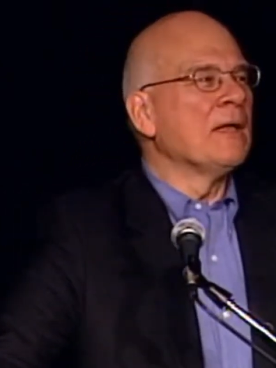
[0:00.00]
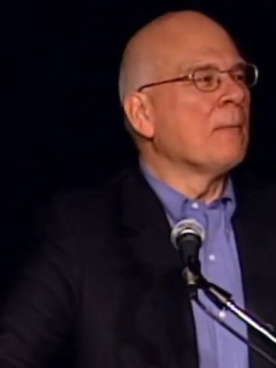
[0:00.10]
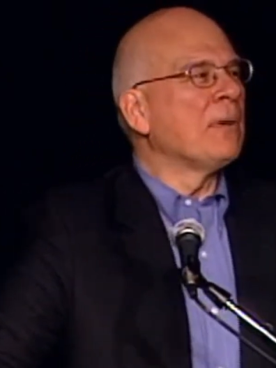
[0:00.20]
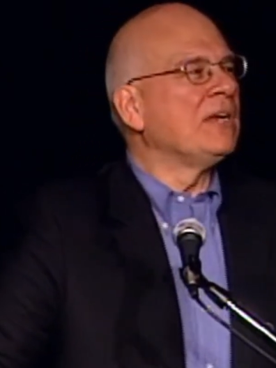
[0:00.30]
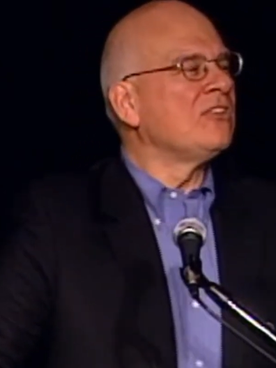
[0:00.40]

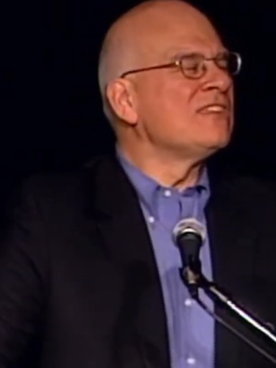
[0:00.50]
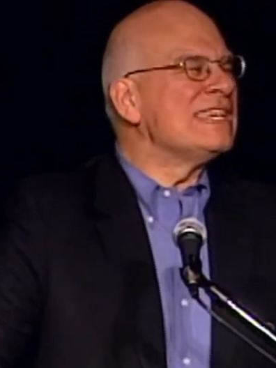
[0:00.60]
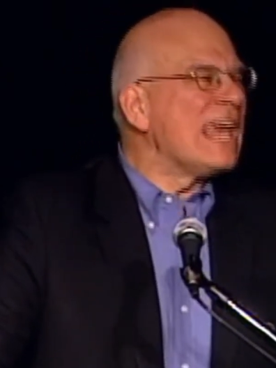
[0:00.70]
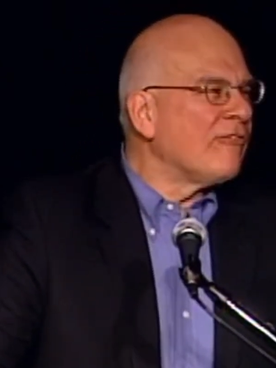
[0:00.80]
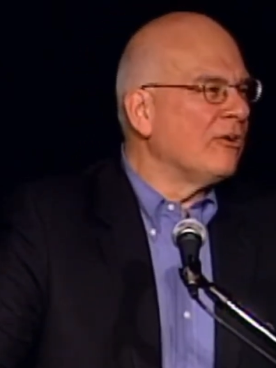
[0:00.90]
But it is
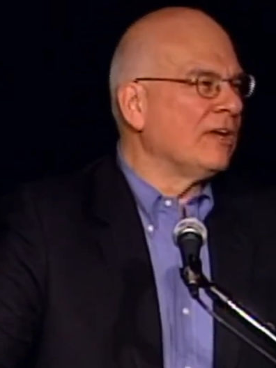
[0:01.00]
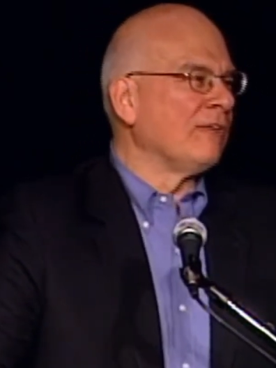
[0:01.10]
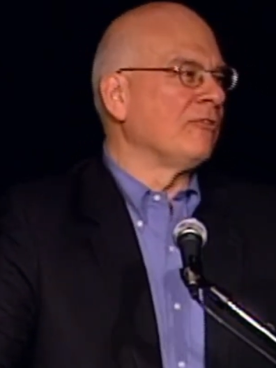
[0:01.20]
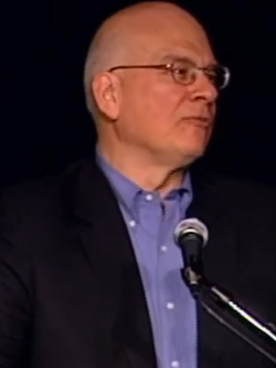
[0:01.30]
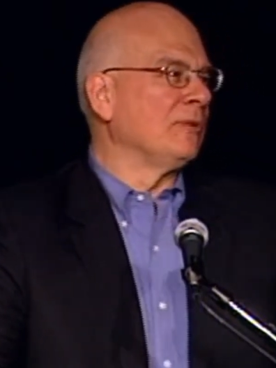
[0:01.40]
never an
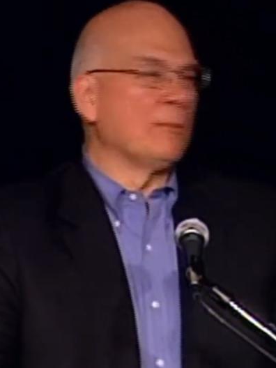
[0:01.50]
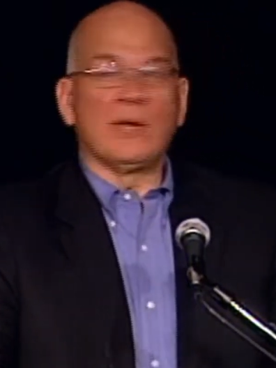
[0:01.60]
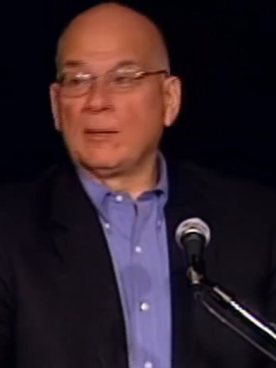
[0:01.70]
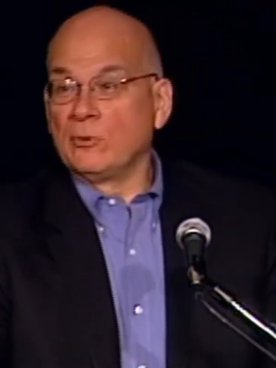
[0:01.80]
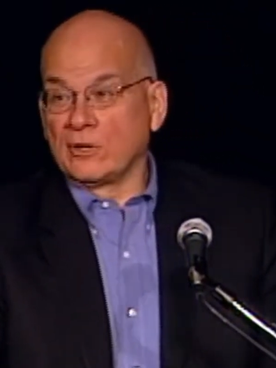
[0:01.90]
effort for me to buy
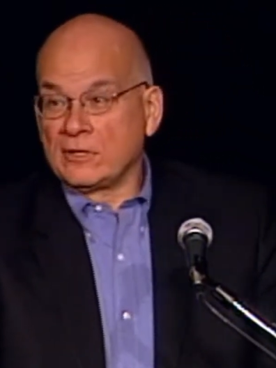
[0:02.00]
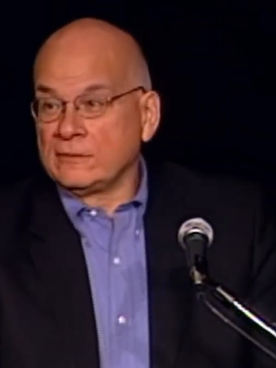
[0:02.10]
a book.